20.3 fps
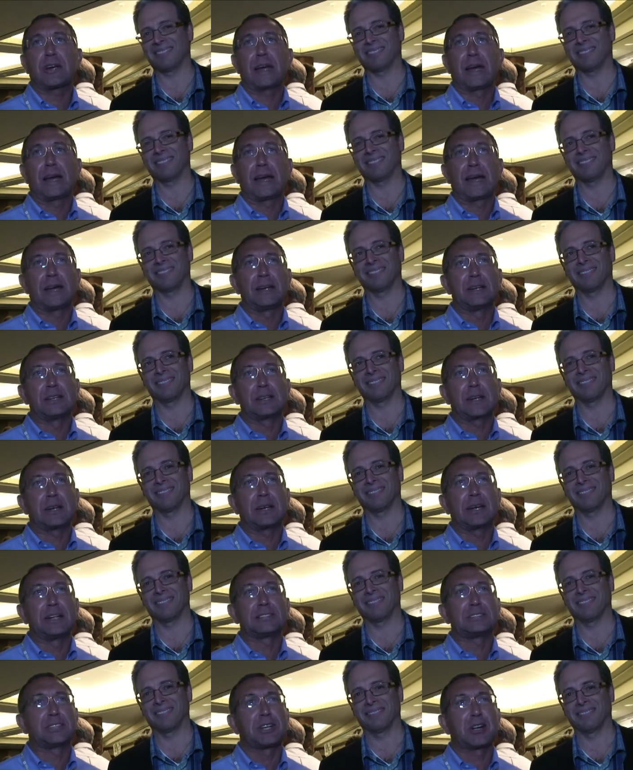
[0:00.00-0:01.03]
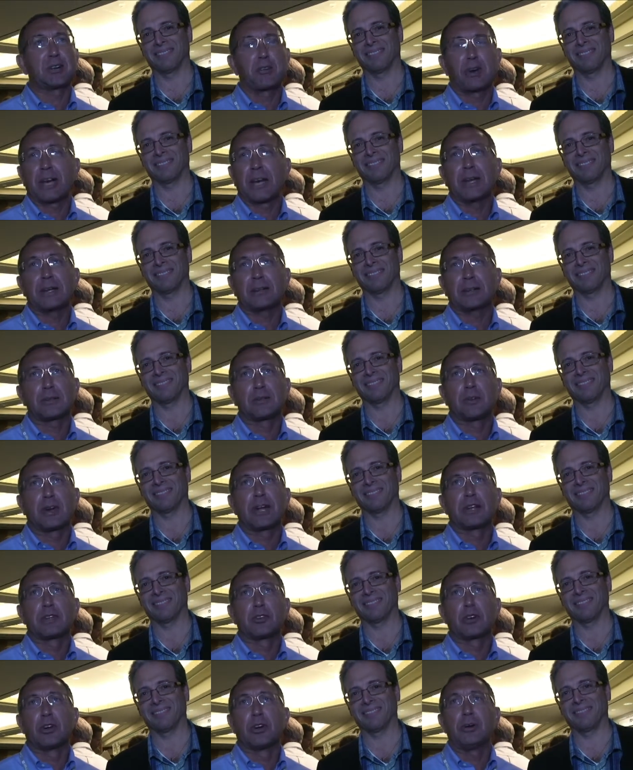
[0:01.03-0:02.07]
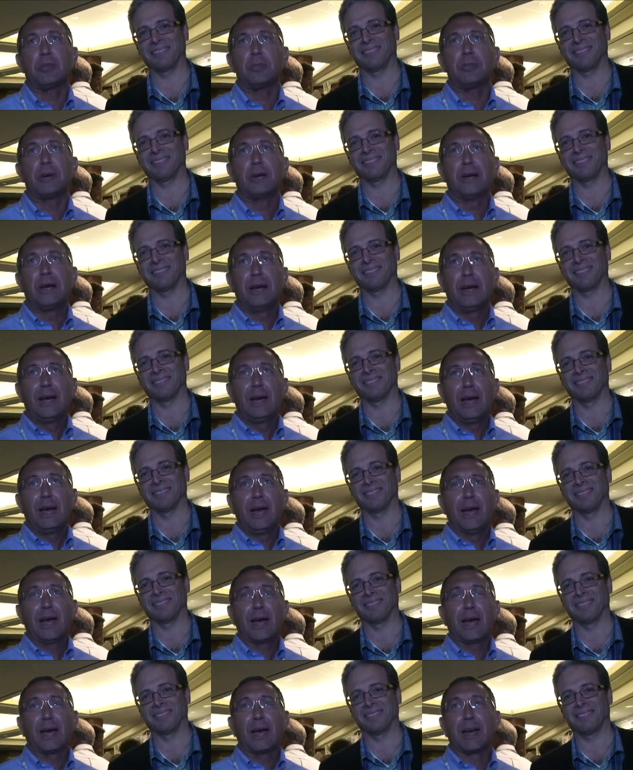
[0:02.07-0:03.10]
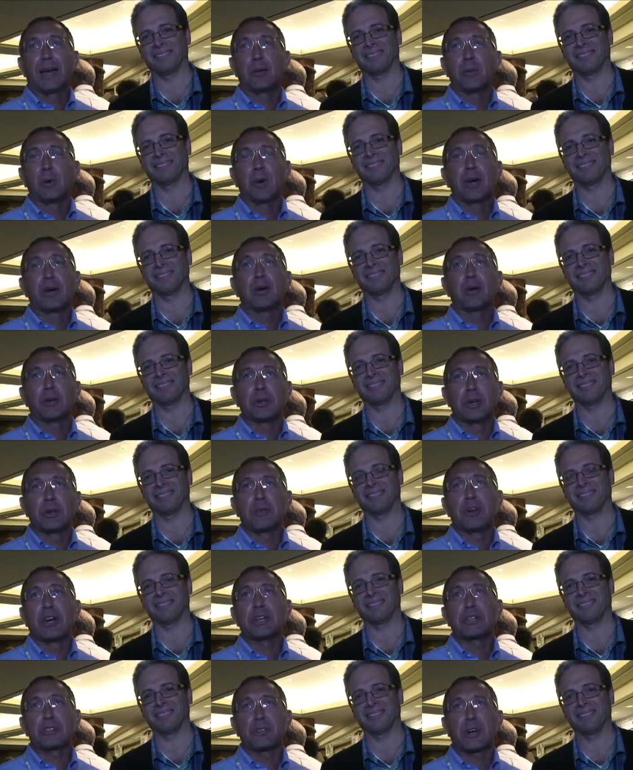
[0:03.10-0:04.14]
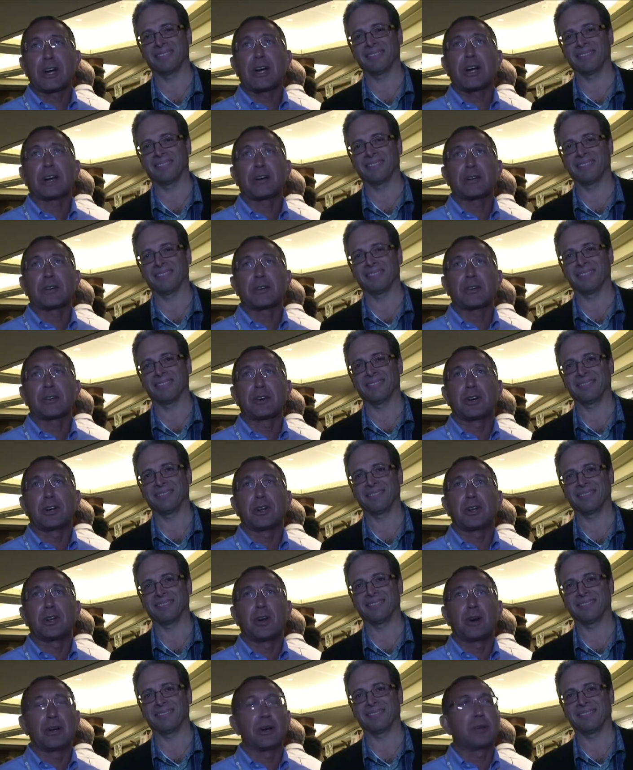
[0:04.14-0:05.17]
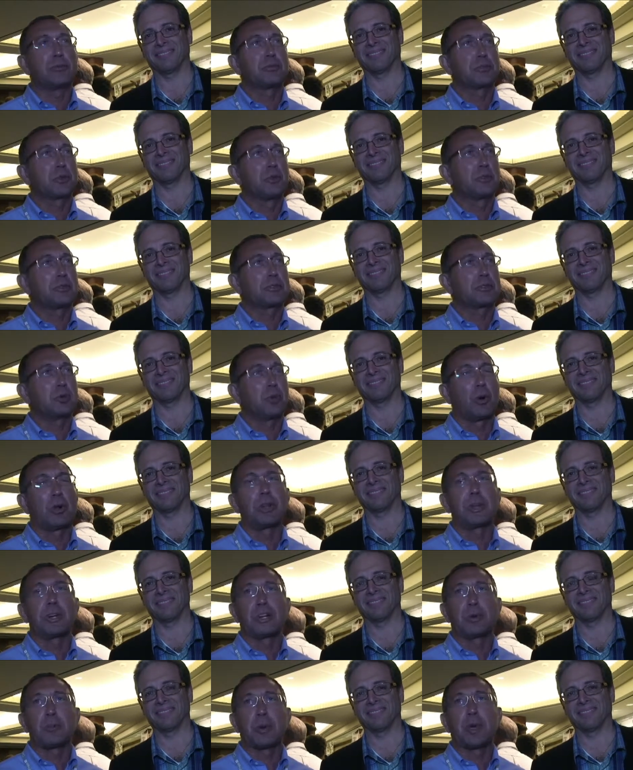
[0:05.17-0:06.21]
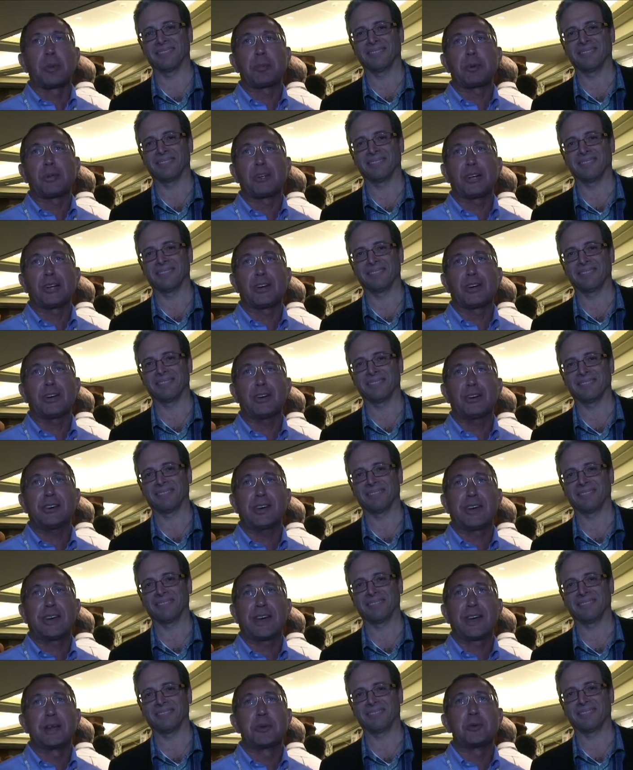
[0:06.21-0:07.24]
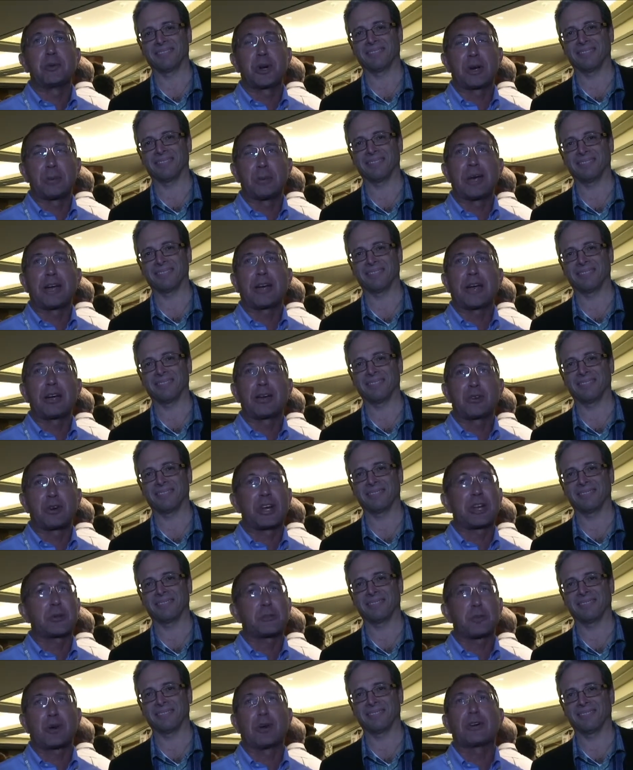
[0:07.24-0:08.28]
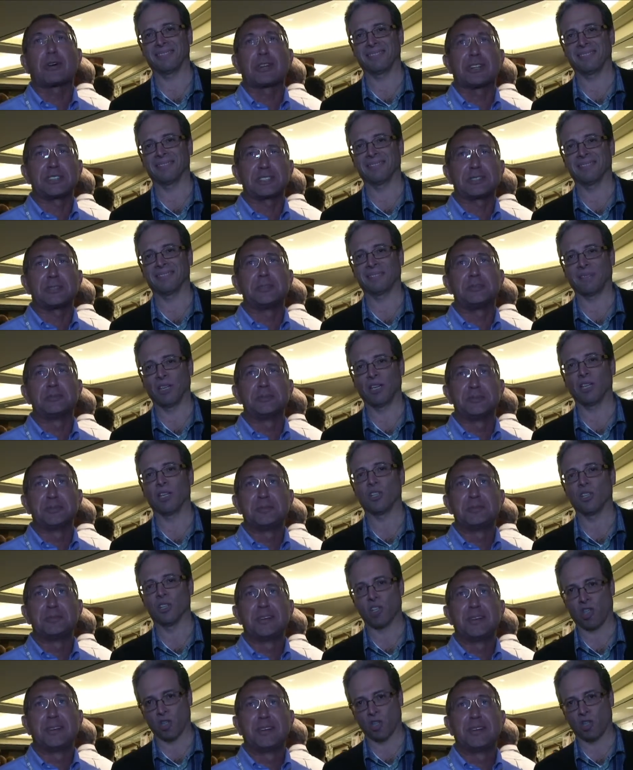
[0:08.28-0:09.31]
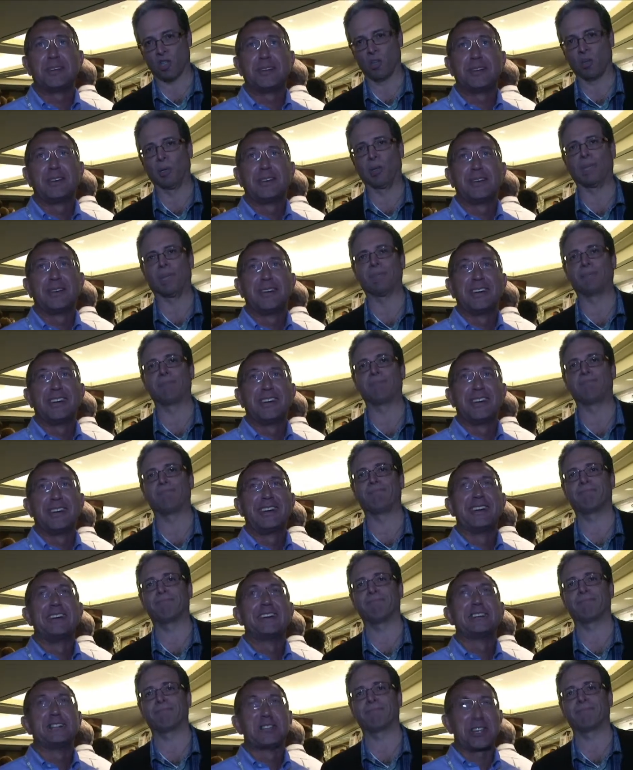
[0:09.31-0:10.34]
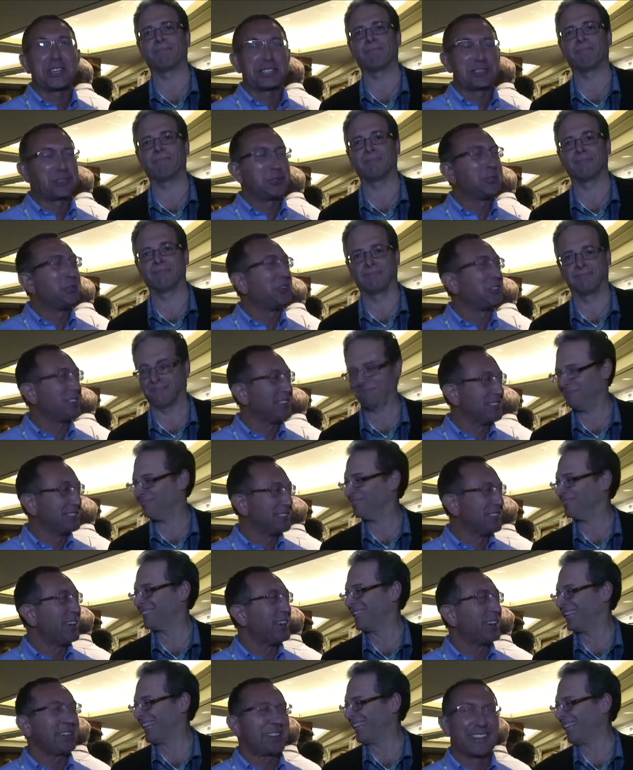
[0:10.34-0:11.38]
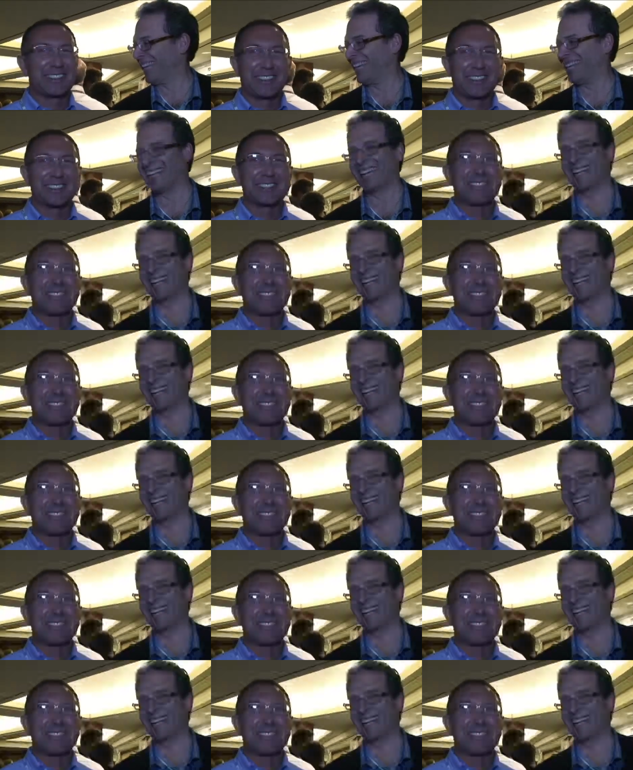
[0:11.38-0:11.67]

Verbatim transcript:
Speaker 1: and it's a great, great group and we're on the right track. There are a lot of good quality people here, and we're making great progress. Just do it. Just do it, exactly.